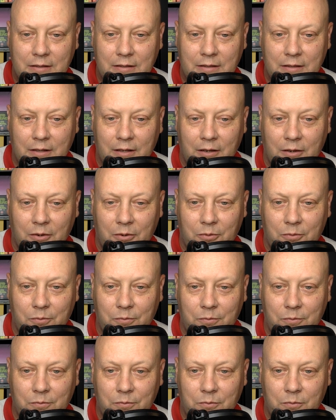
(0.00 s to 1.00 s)
you know,
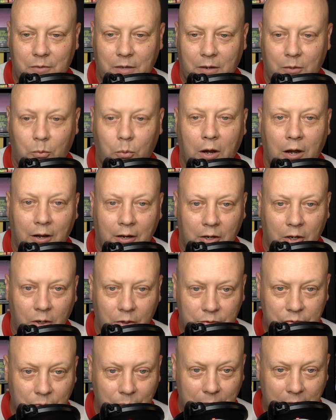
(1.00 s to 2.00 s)
kind of where it
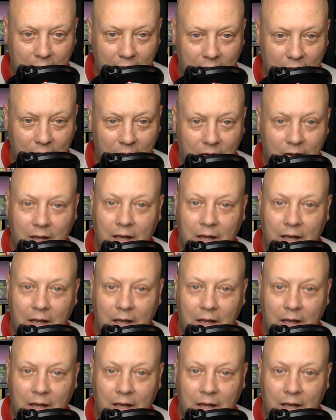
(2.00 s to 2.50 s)
goes from there.